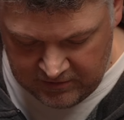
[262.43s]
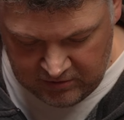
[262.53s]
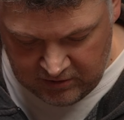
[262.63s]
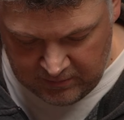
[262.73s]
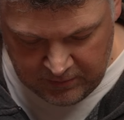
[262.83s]

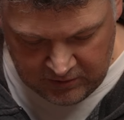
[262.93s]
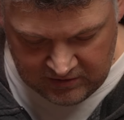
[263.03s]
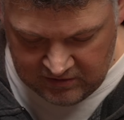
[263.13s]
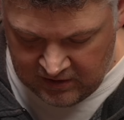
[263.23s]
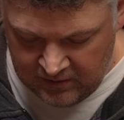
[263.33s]
Just gonna put
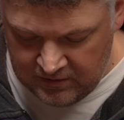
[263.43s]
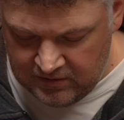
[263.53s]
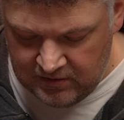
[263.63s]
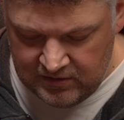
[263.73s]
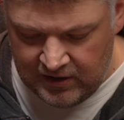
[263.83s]
this down,
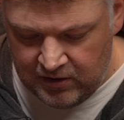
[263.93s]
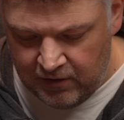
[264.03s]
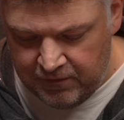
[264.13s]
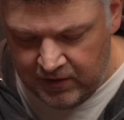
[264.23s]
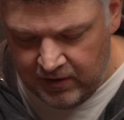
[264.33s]
take
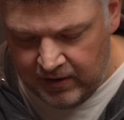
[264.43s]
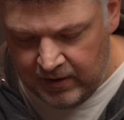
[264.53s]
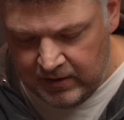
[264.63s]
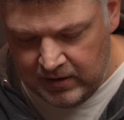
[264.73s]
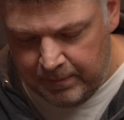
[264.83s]
off
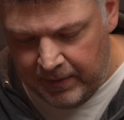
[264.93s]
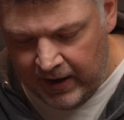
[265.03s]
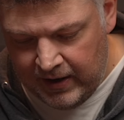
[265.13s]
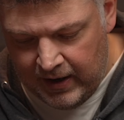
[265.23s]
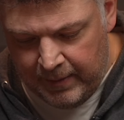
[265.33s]
the
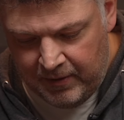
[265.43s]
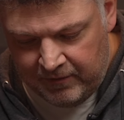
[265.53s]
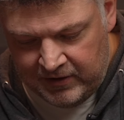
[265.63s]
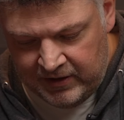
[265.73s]
back cap of the